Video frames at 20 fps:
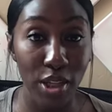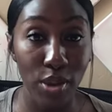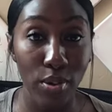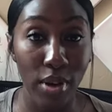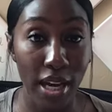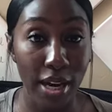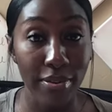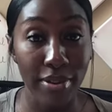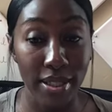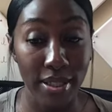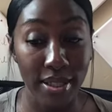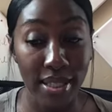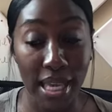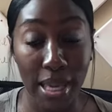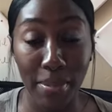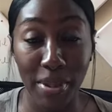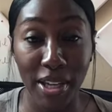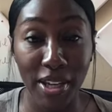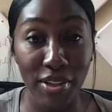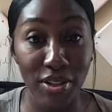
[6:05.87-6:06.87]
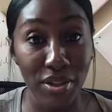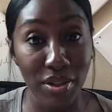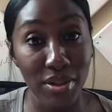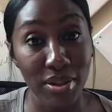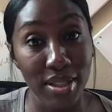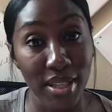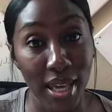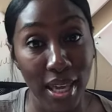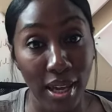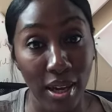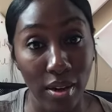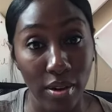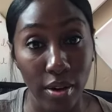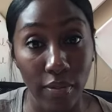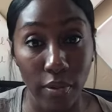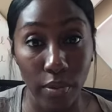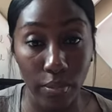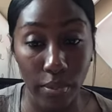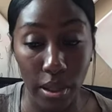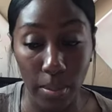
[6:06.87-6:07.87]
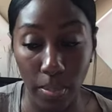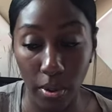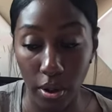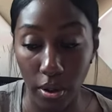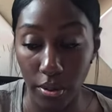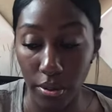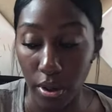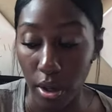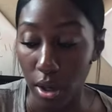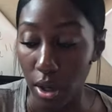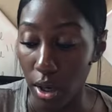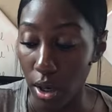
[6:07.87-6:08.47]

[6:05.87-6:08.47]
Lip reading: you have to stay because you're scared of a rebirth.